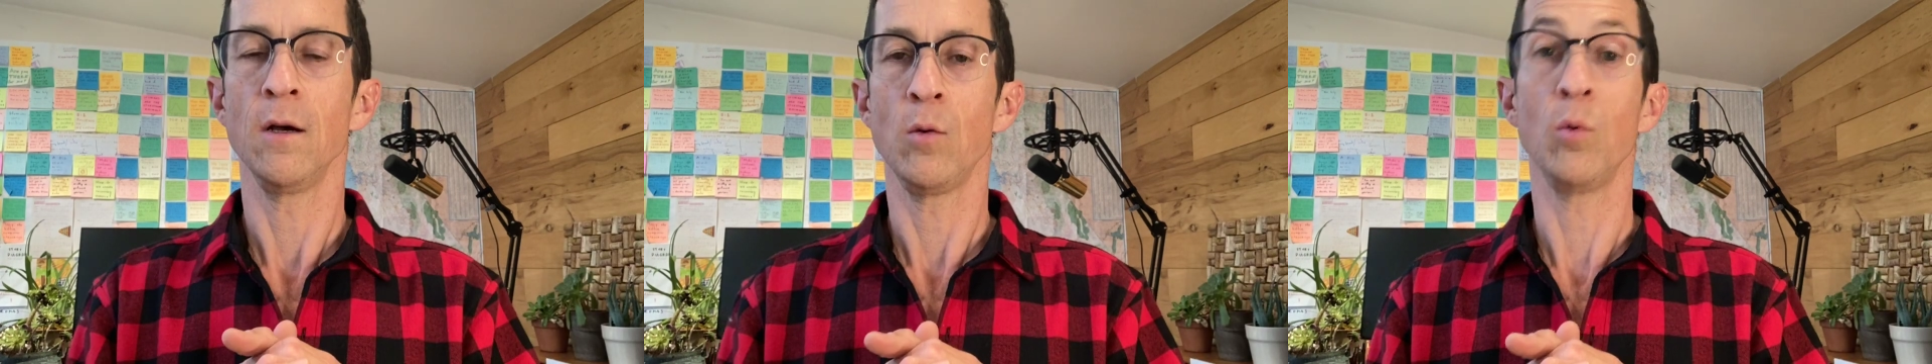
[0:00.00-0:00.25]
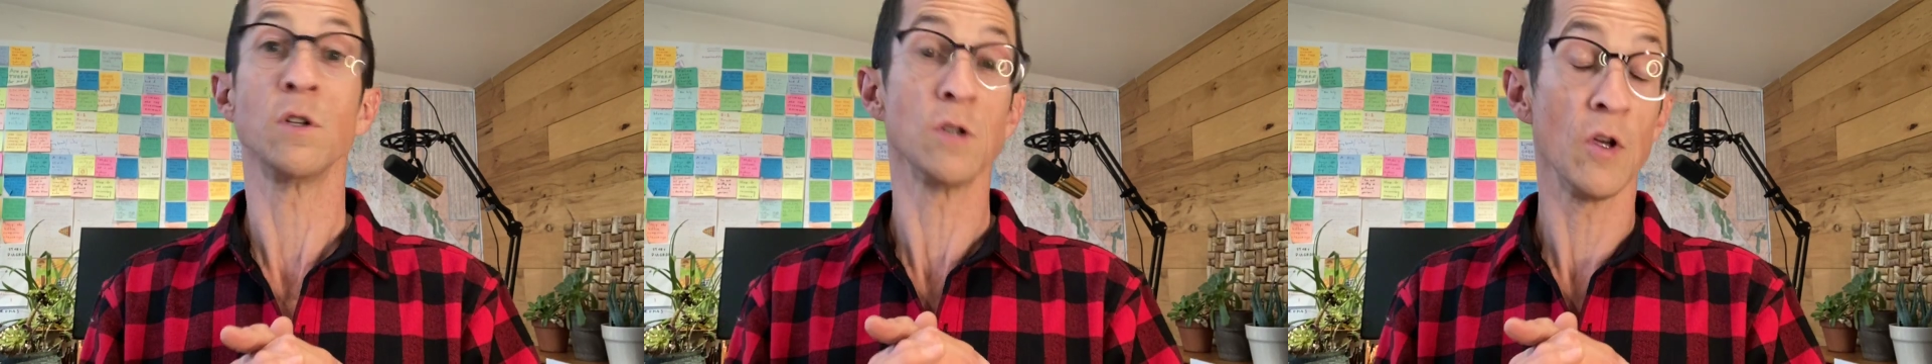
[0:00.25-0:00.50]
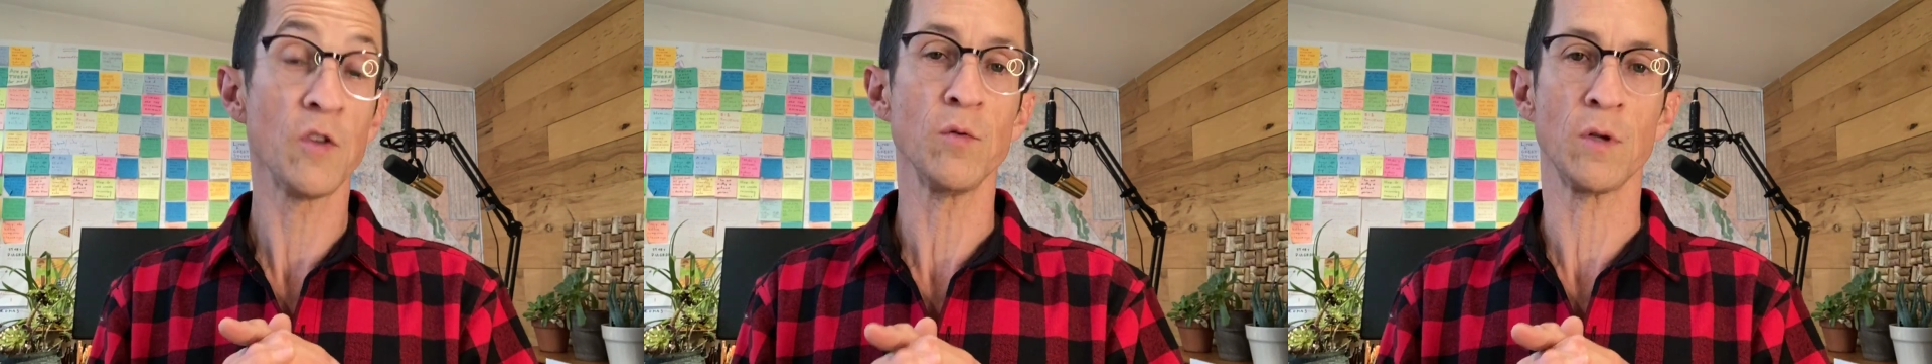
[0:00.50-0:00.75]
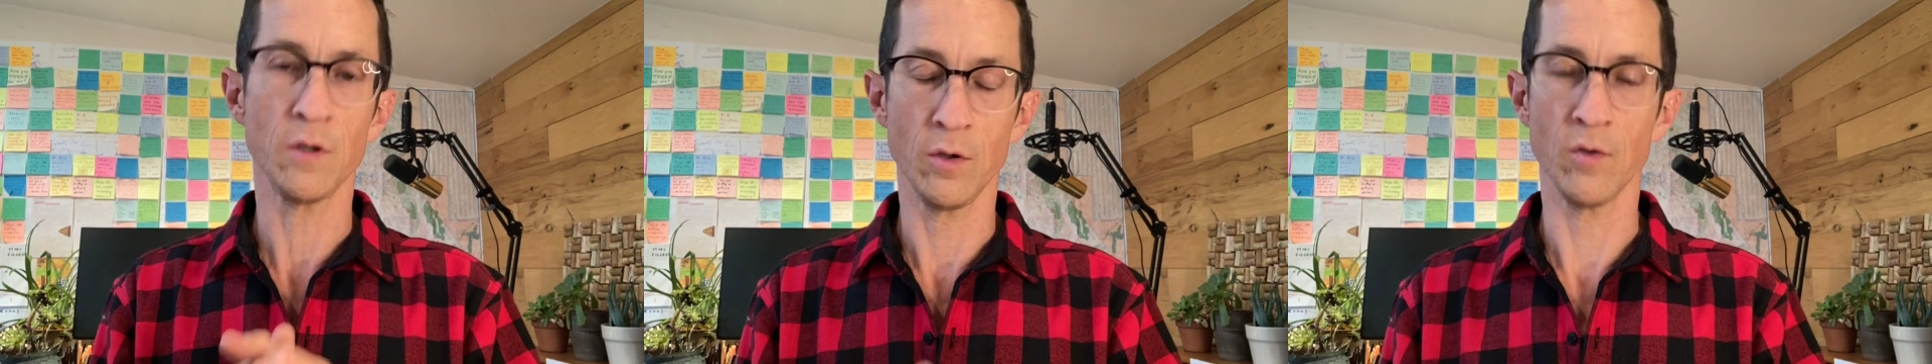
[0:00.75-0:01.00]
which also
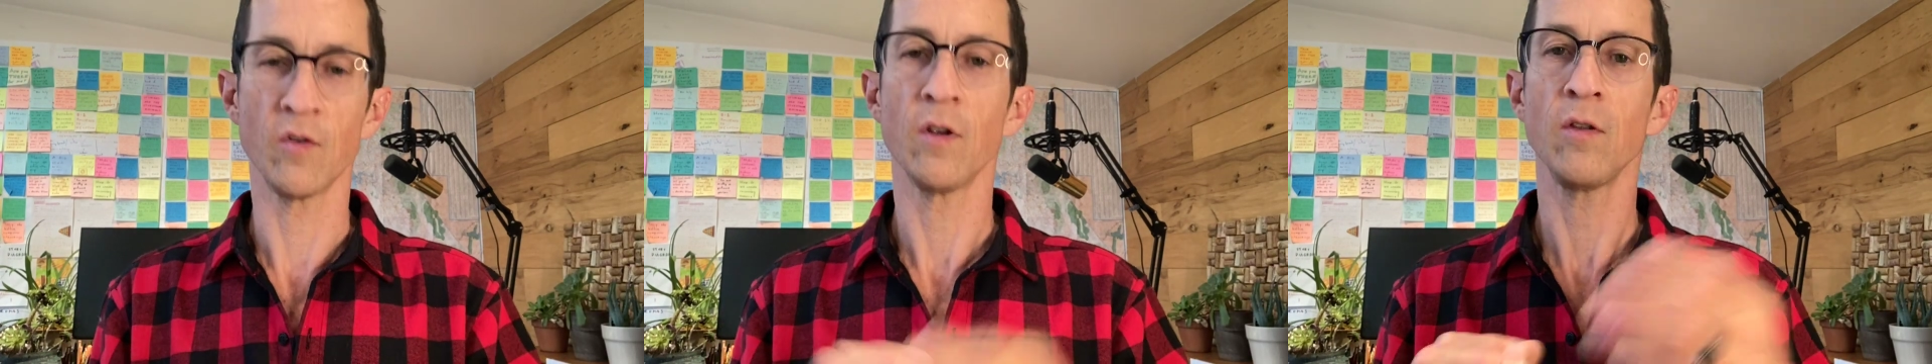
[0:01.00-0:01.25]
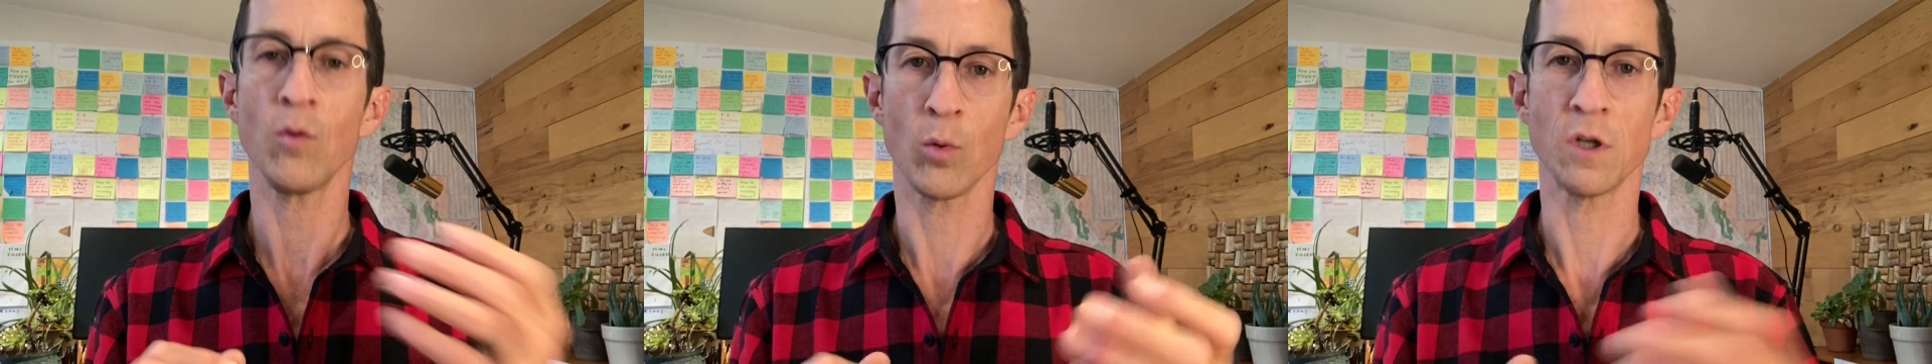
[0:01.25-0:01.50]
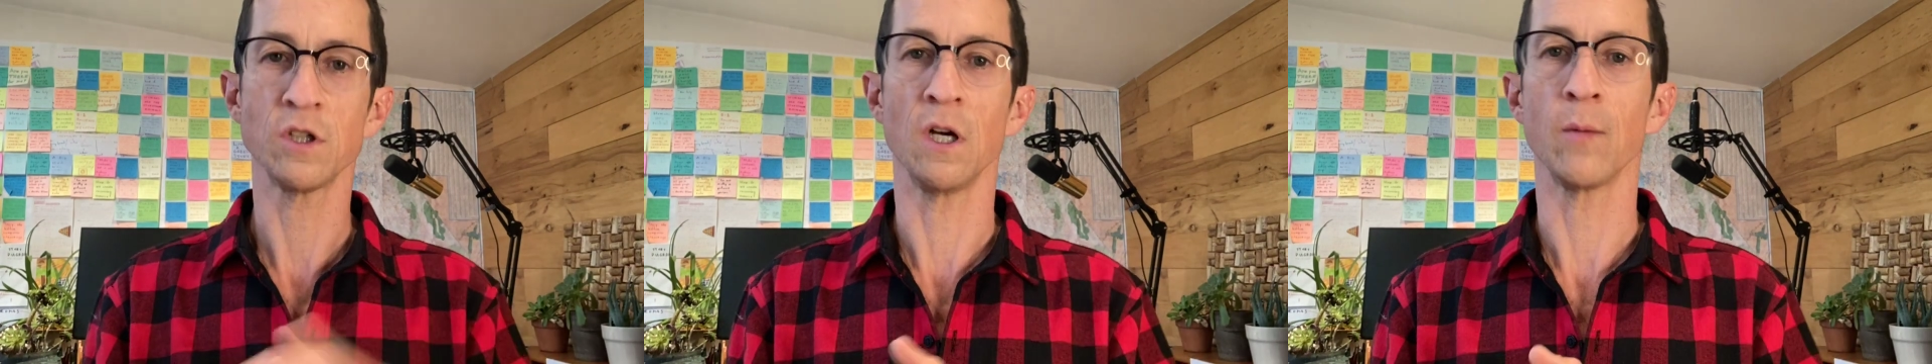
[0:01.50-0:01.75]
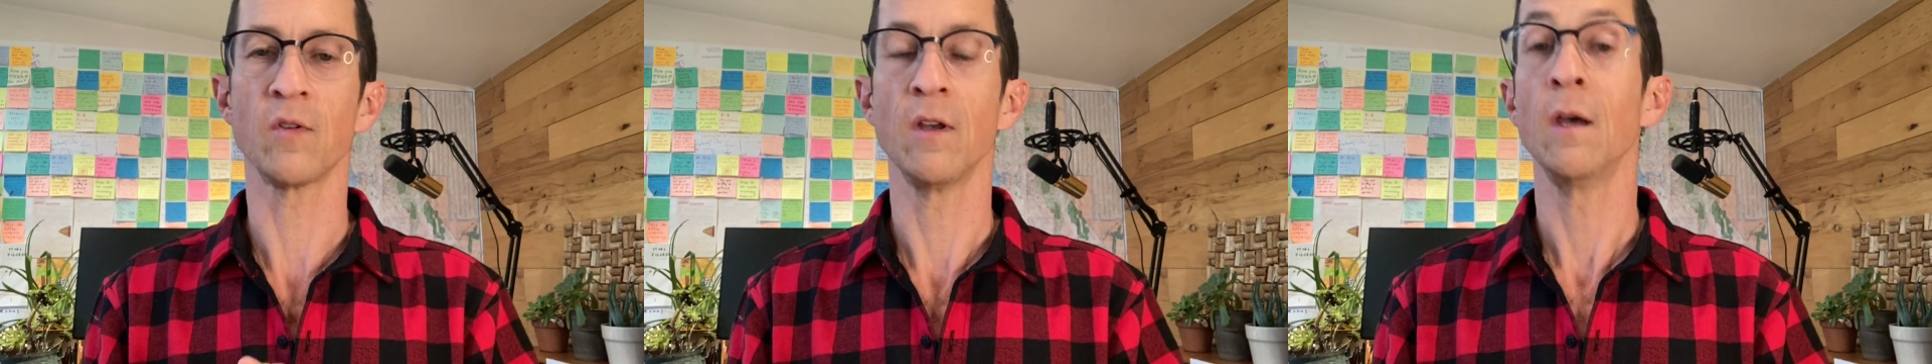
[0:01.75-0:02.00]
includes the
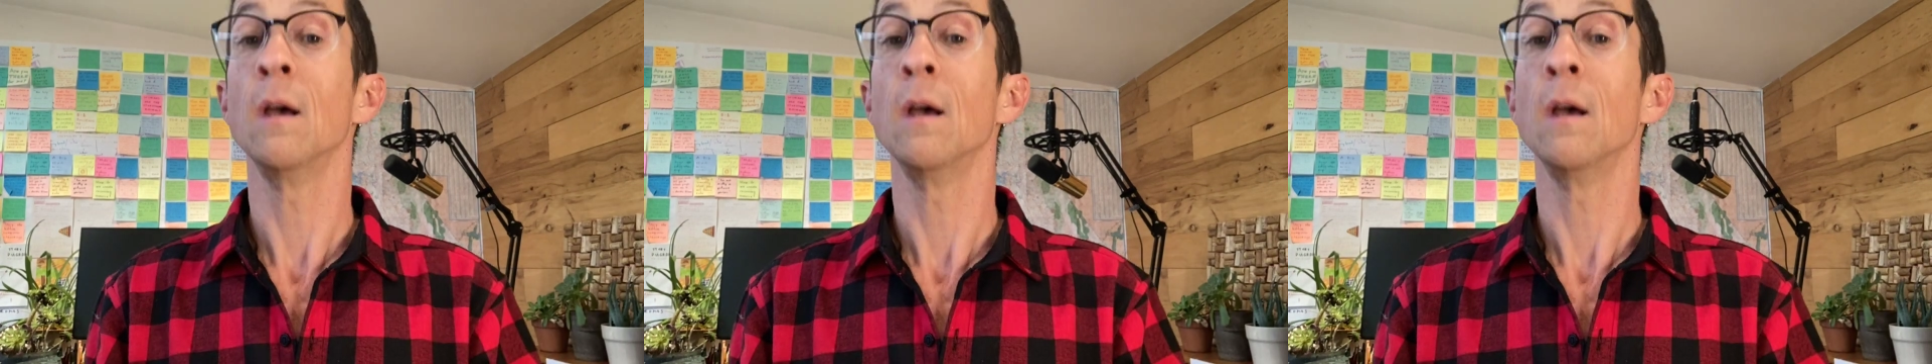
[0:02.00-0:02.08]
workshops